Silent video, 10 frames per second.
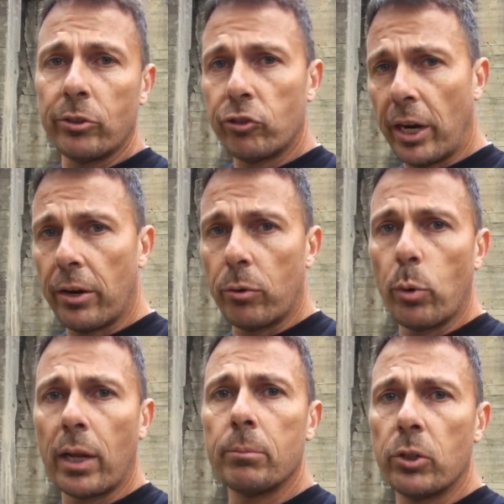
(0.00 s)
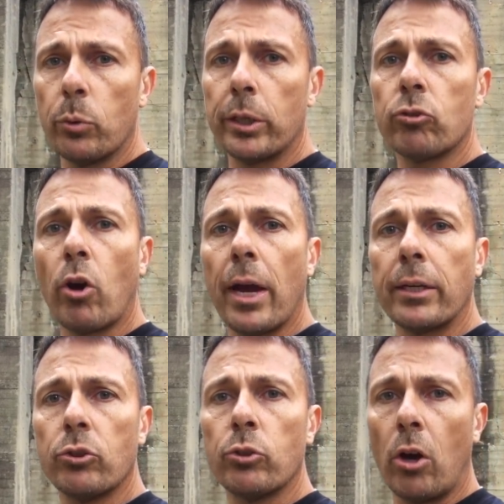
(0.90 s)
and share what I'm doing,
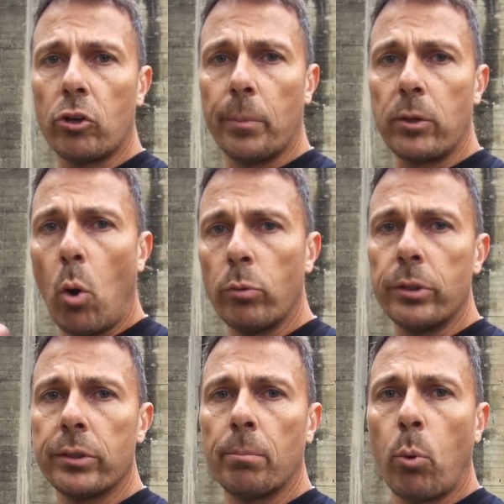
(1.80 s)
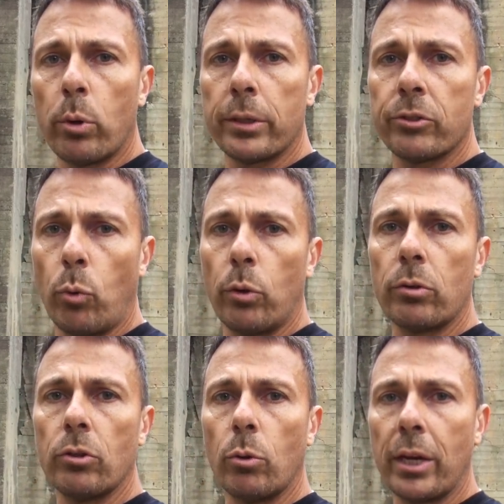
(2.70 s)
trying to document all these important
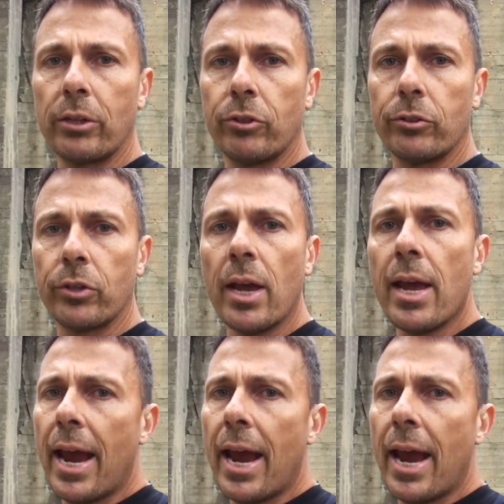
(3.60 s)
historical locations.